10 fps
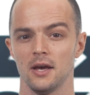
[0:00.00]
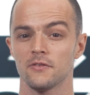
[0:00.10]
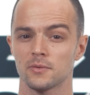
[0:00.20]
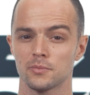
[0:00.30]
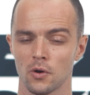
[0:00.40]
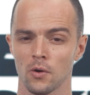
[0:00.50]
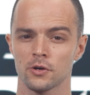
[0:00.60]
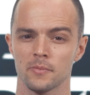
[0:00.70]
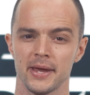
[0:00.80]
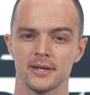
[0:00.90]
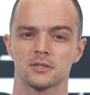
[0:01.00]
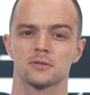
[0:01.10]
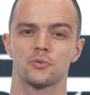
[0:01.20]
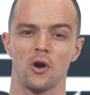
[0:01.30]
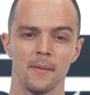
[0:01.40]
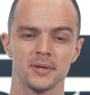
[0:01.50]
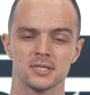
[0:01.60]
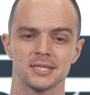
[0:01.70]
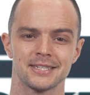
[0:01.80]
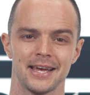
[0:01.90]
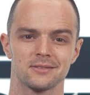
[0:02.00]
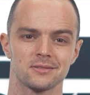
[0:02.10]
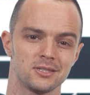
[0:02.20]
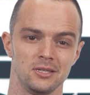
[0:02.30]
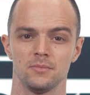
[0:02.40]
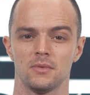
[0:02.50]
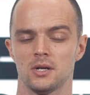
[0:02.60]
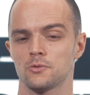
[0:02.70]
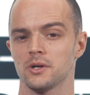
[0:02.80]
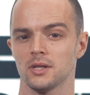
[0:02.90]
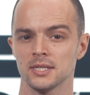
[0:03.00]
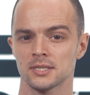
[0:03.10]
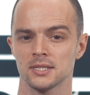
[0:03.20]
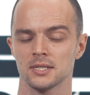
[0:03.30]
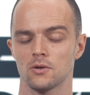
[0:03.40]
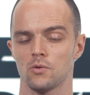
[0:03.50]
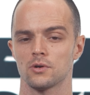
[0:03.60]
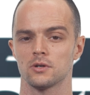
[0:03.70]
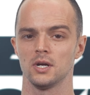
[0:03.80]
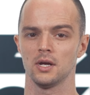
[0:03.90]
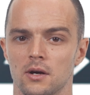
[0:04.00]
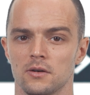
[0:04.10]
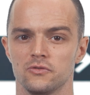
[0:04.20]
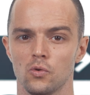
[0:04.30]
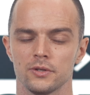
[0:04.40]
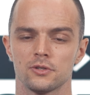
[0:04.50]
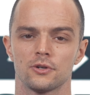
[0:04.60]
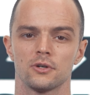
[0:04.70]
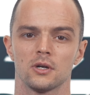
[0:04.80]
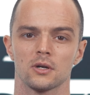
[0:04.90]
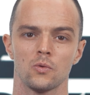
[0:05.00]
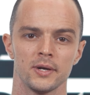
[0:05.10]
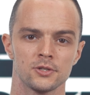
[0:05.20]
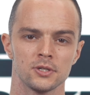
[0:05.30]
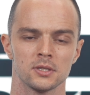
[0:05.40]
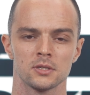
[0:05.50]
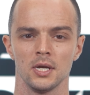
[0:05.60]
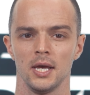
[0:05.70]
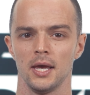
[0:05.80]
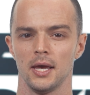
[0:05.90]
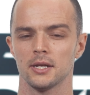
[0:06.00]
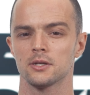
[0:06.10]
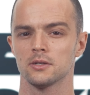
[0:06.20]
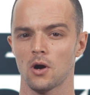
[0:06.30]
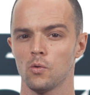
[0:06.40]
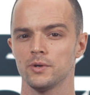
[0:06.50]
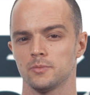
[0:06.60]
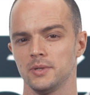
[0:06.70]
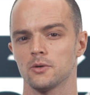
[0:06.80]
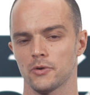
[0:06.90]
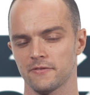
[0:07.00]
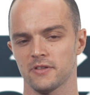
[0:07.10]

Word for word: If a broker makes promises that seem unrealistic or avoids your uh, questions, it could always be a red